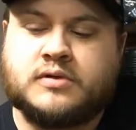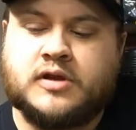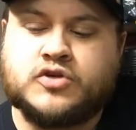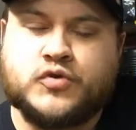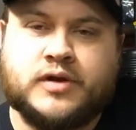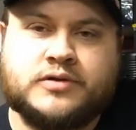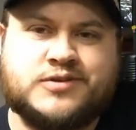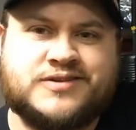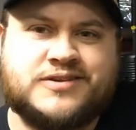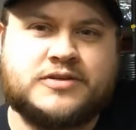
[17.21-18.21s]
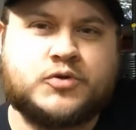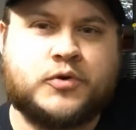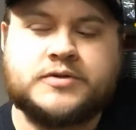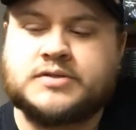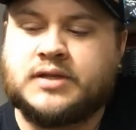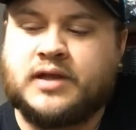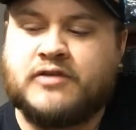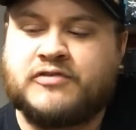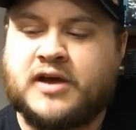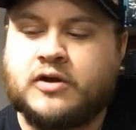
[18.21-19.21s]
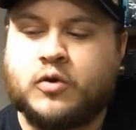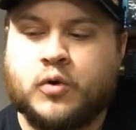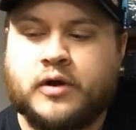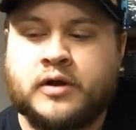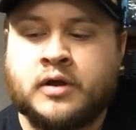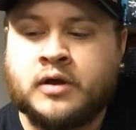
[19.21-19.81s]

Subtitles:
entry into the Toys to Life category.